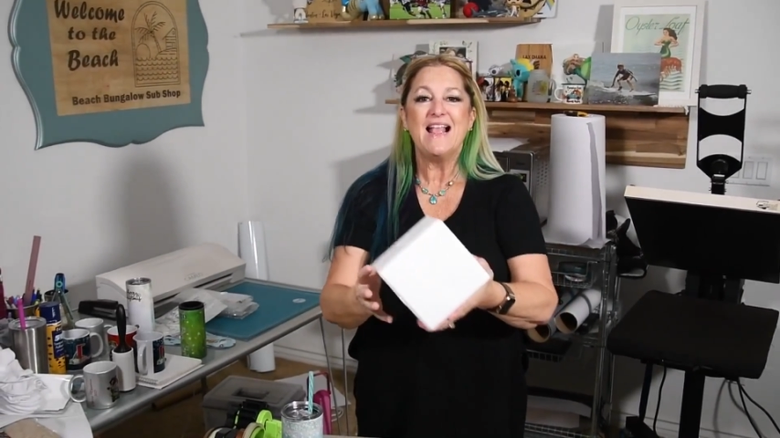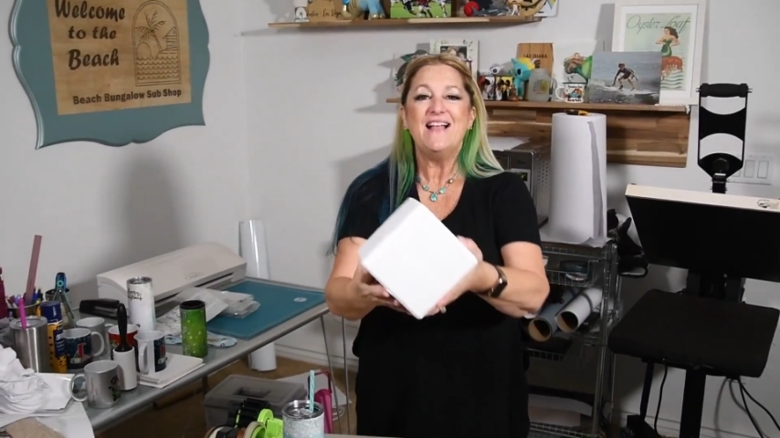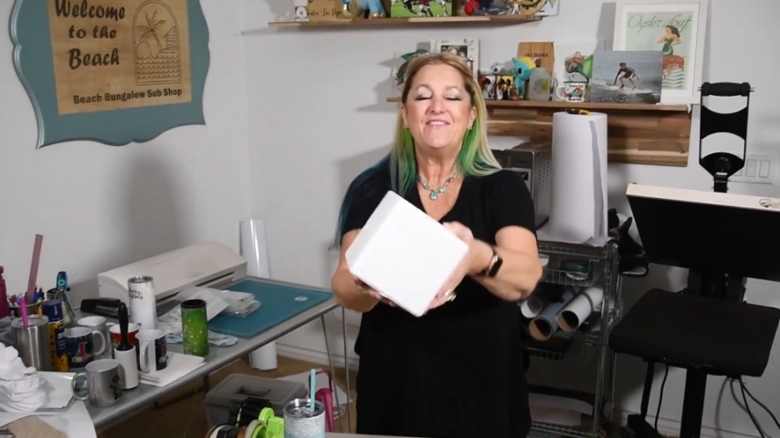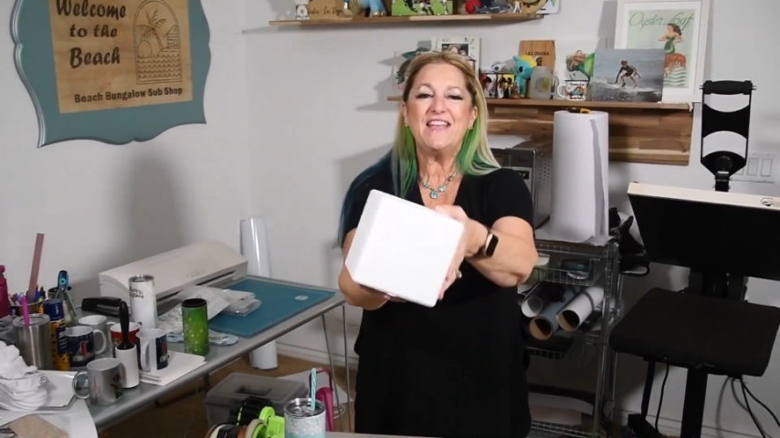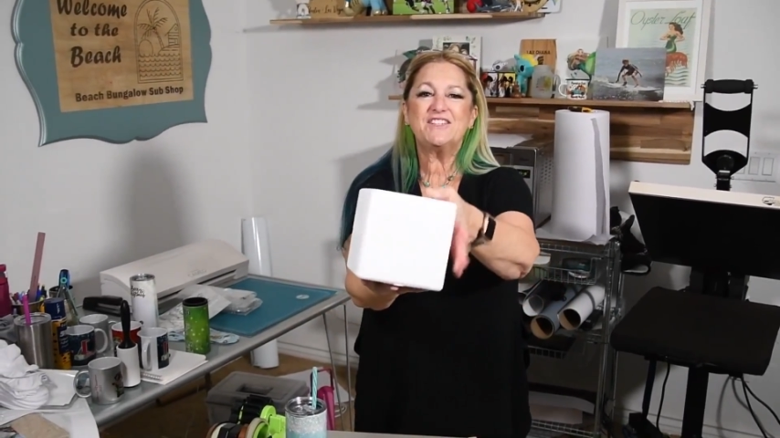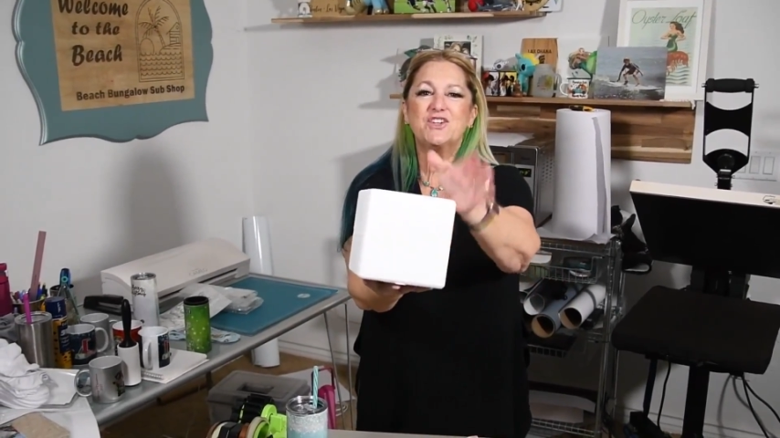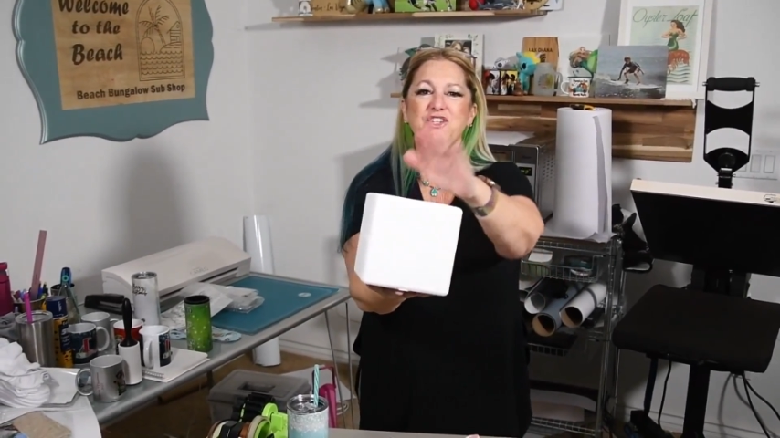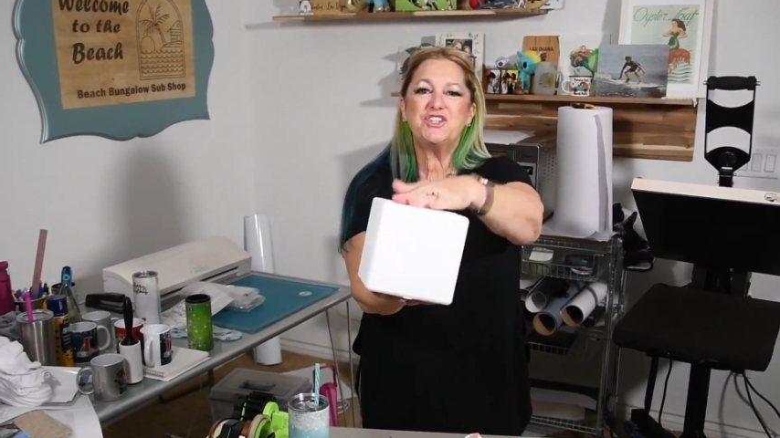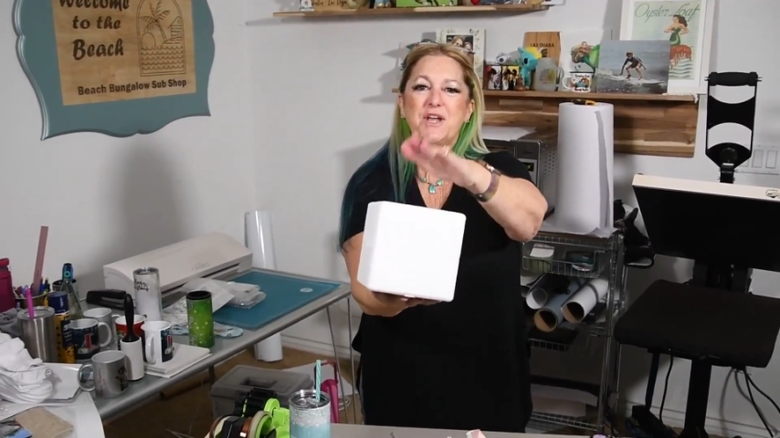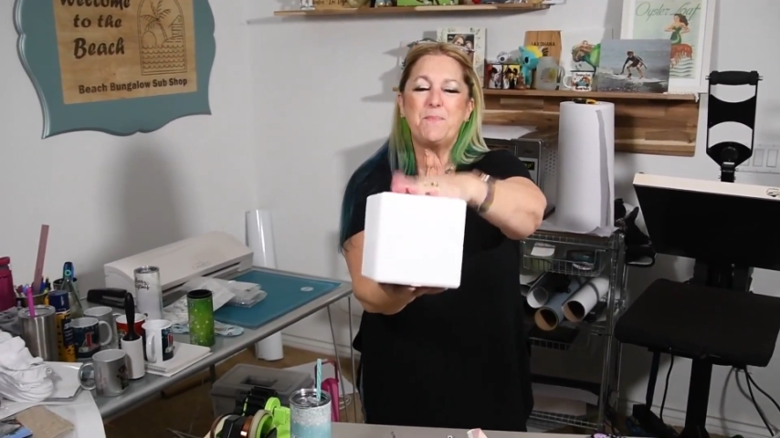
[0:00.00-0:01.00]
These are
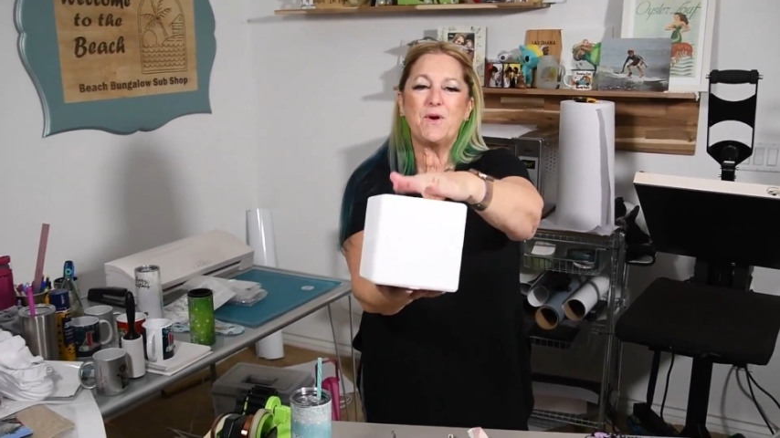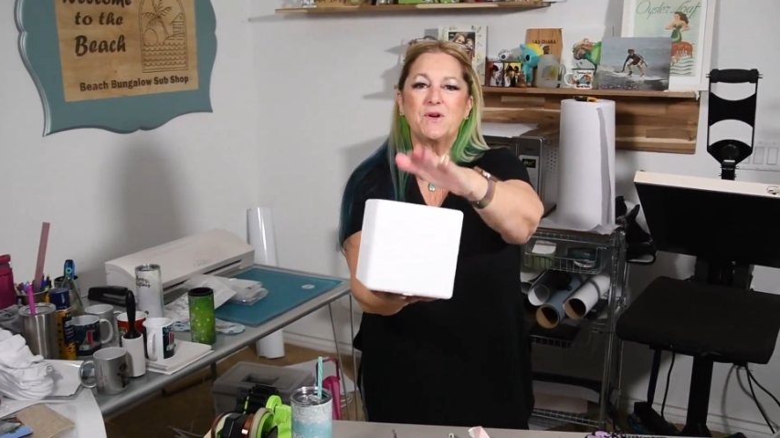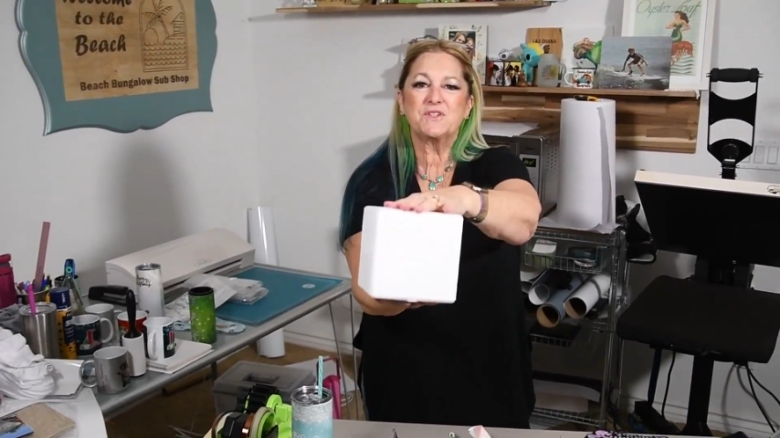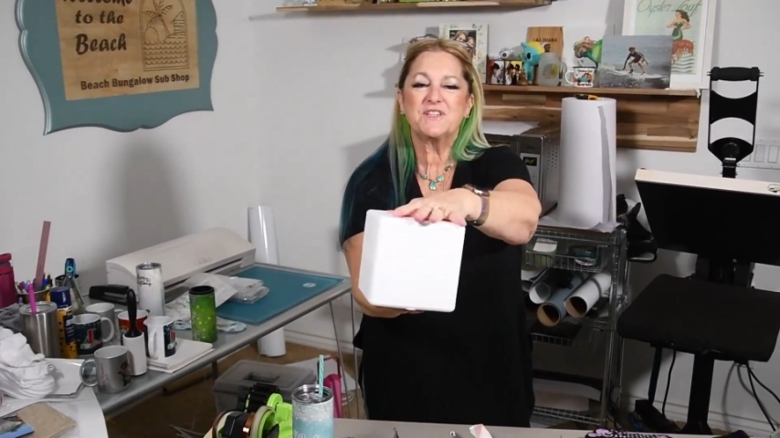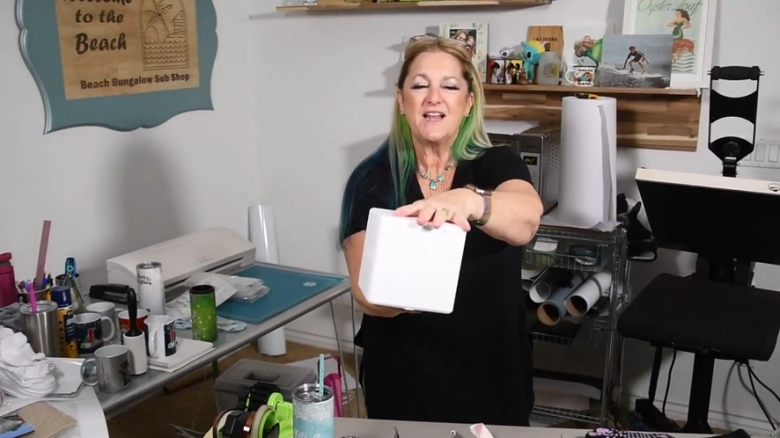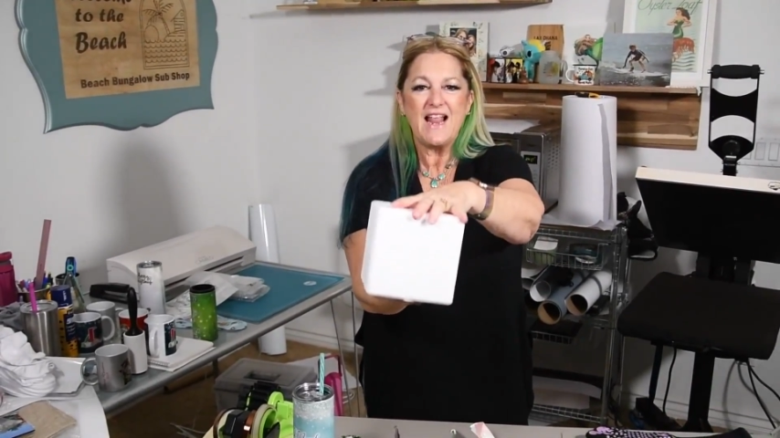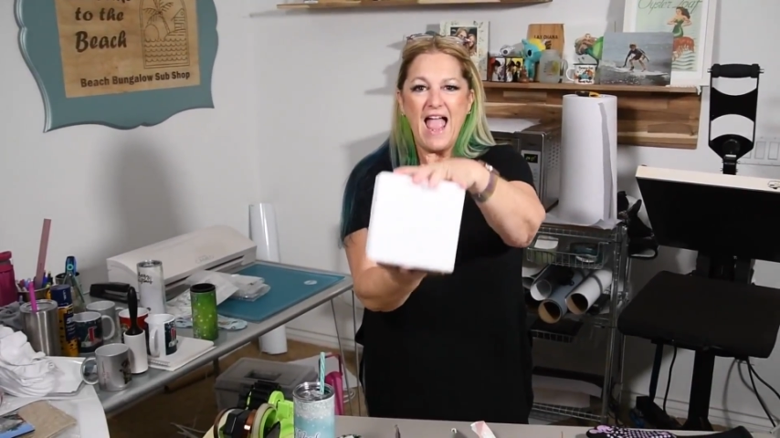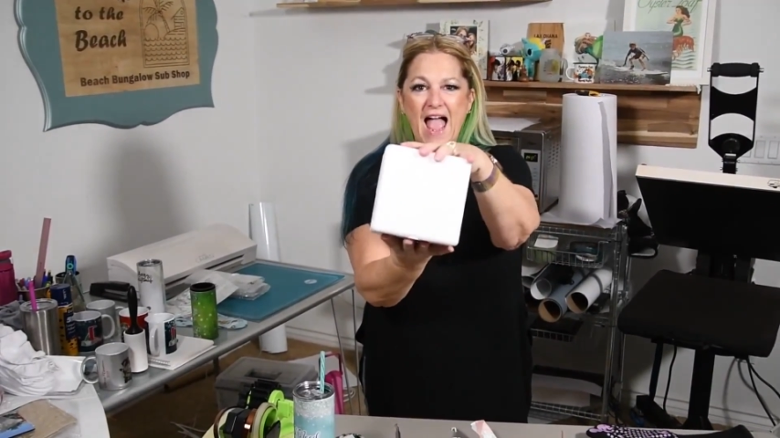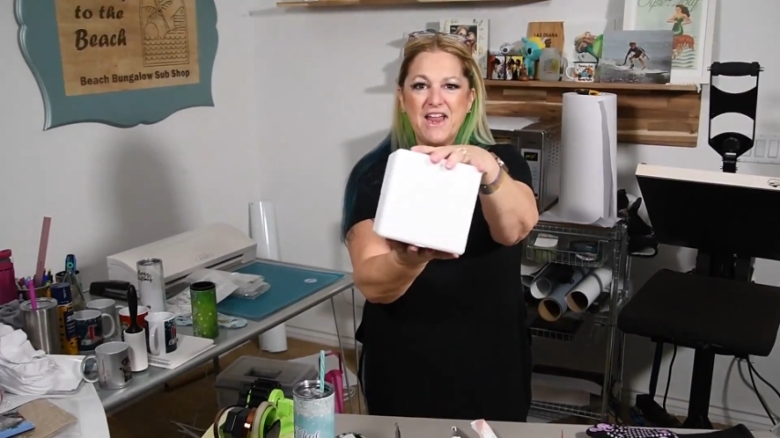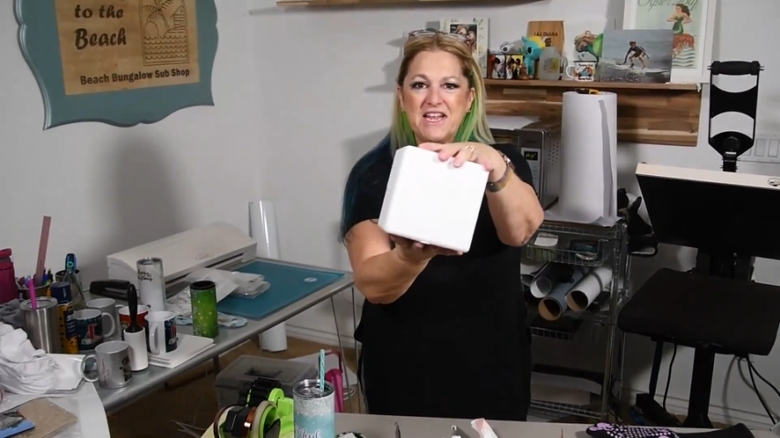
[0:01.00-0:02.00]
shippers.
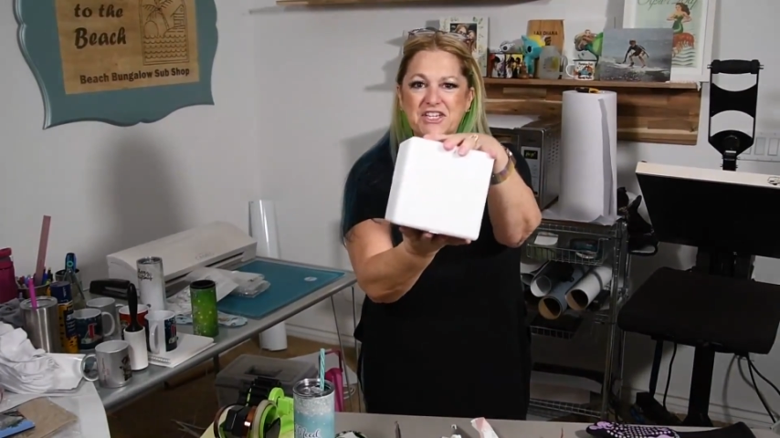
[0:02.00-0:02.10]
How do you